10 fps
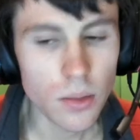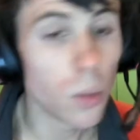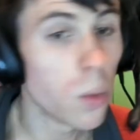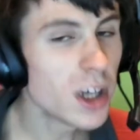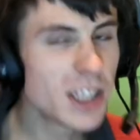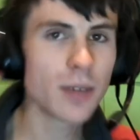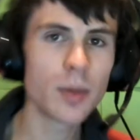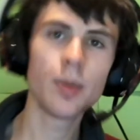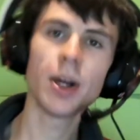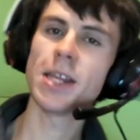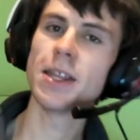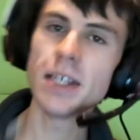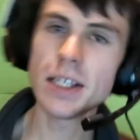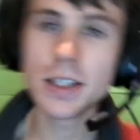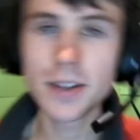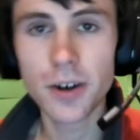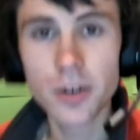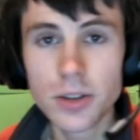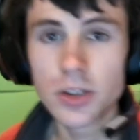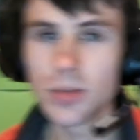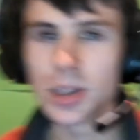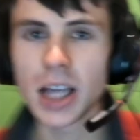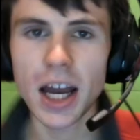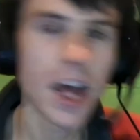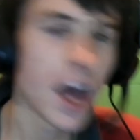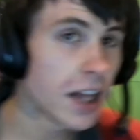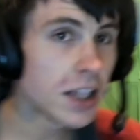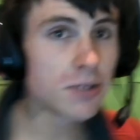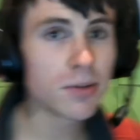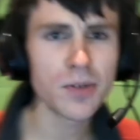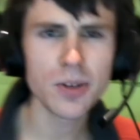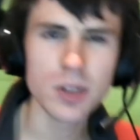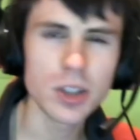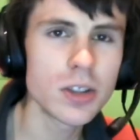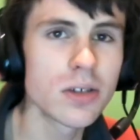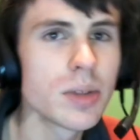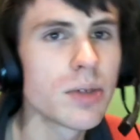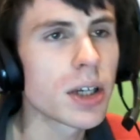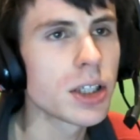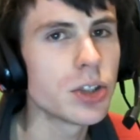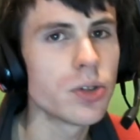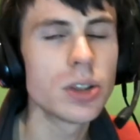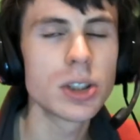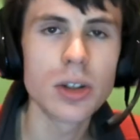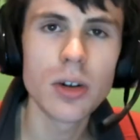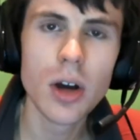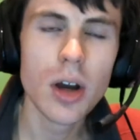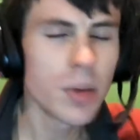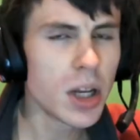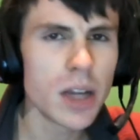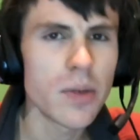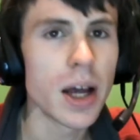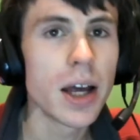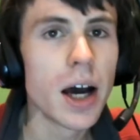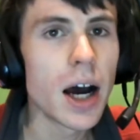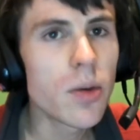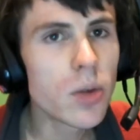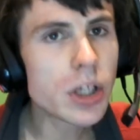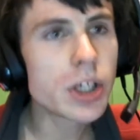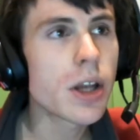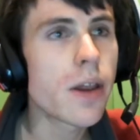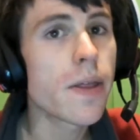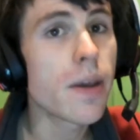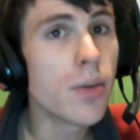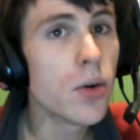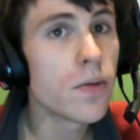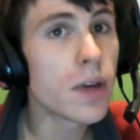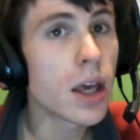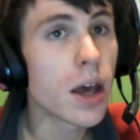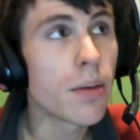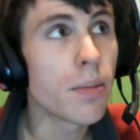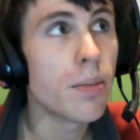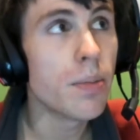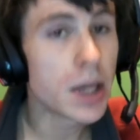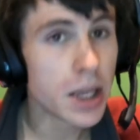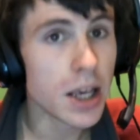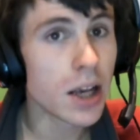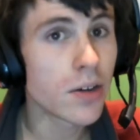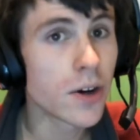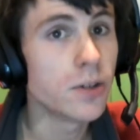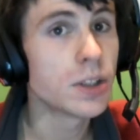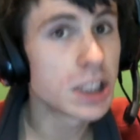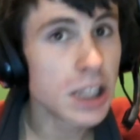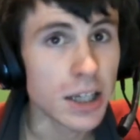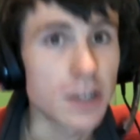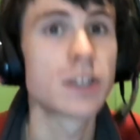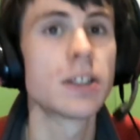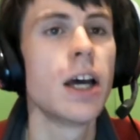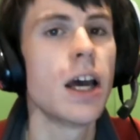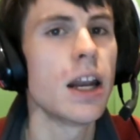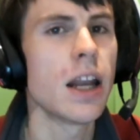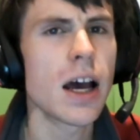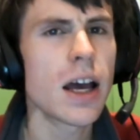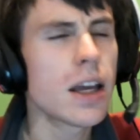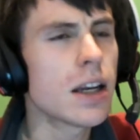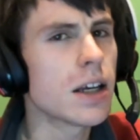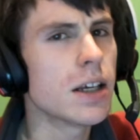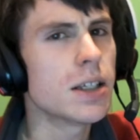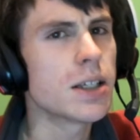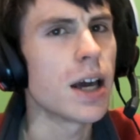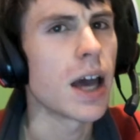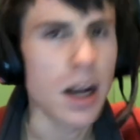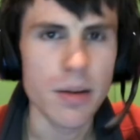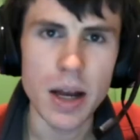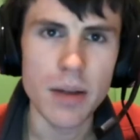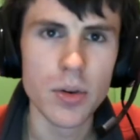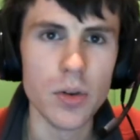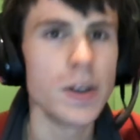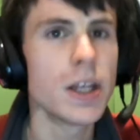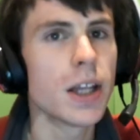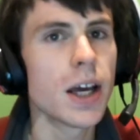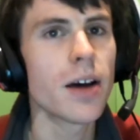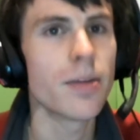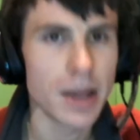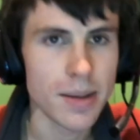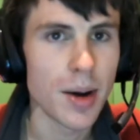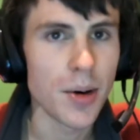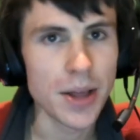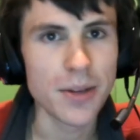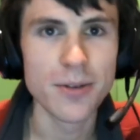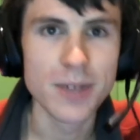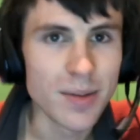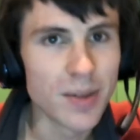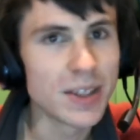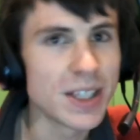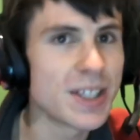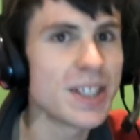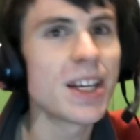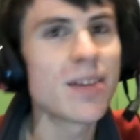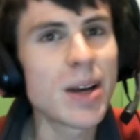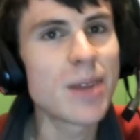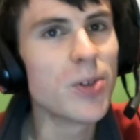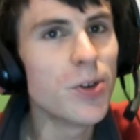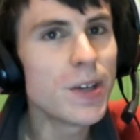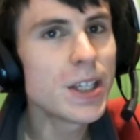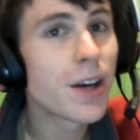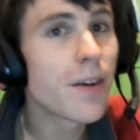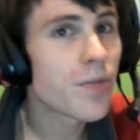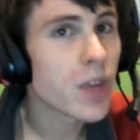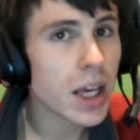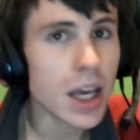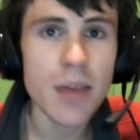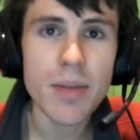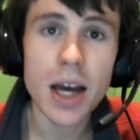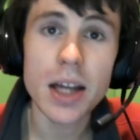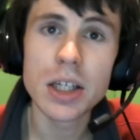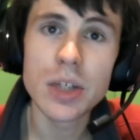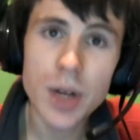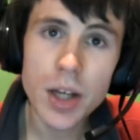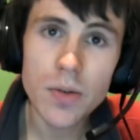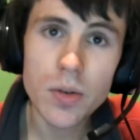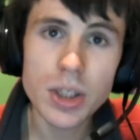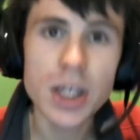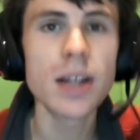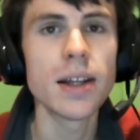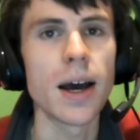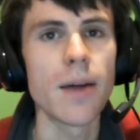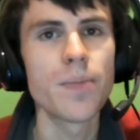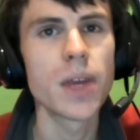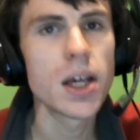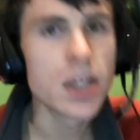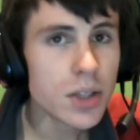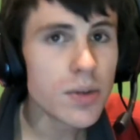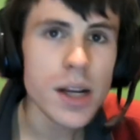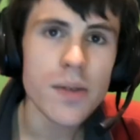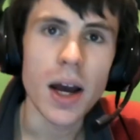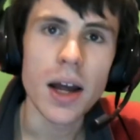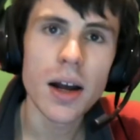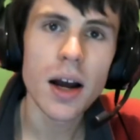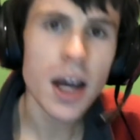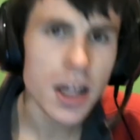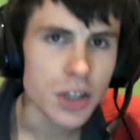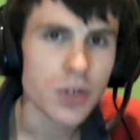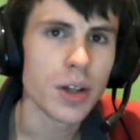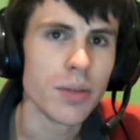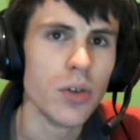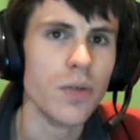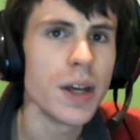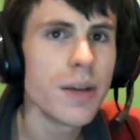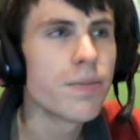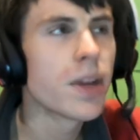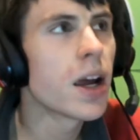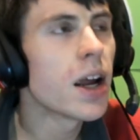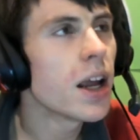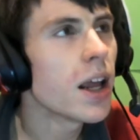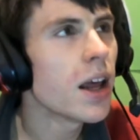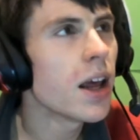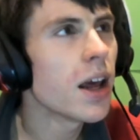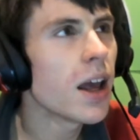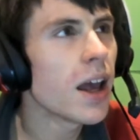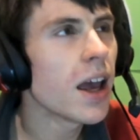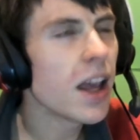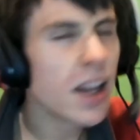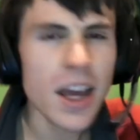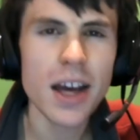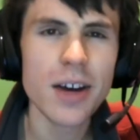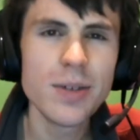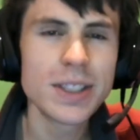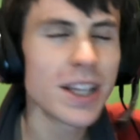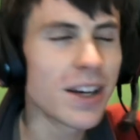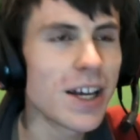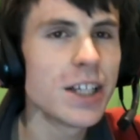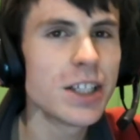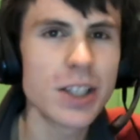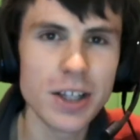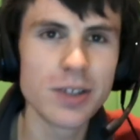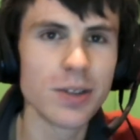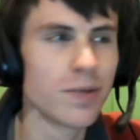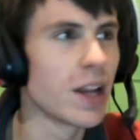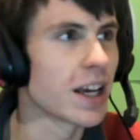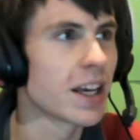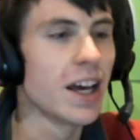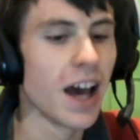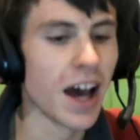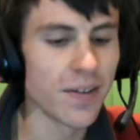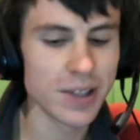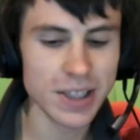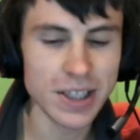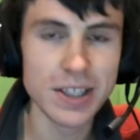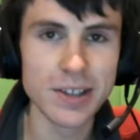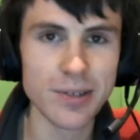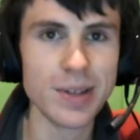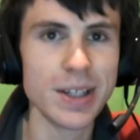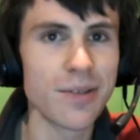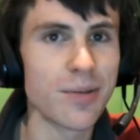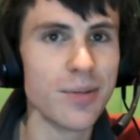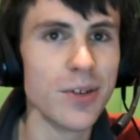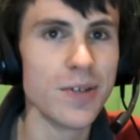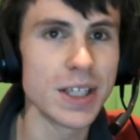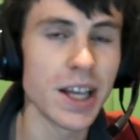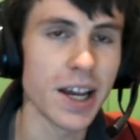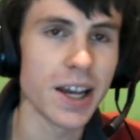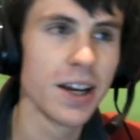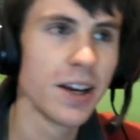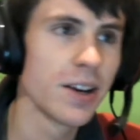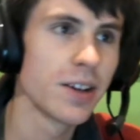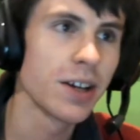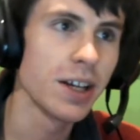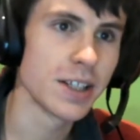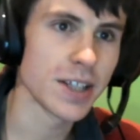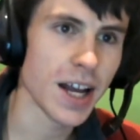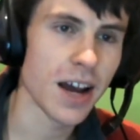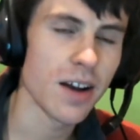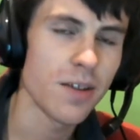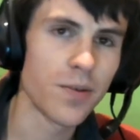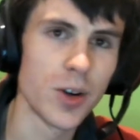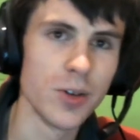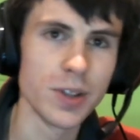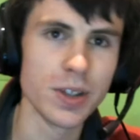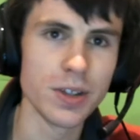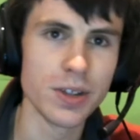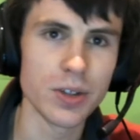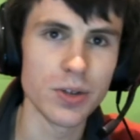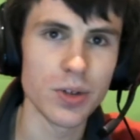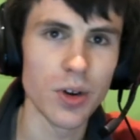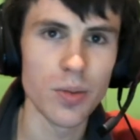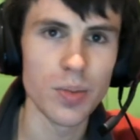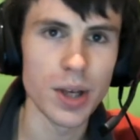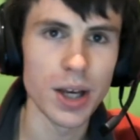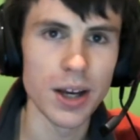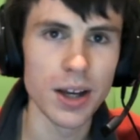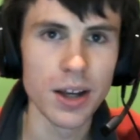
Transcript: What is up everybody, this is your host SuperSight, and this review is just going to be really short, so, but anyway, I watched the movie Big Hero 6. Now, it is an animated movie, and that I'm making my way through some of Disney's animated movies. It came out in 2014 and that. So anyway, I enjoyed the movie. And yeah, it was, uh, it just, it's sort of like, after seeing so many different movies, like, Inside Out, Frozen, Zootopia,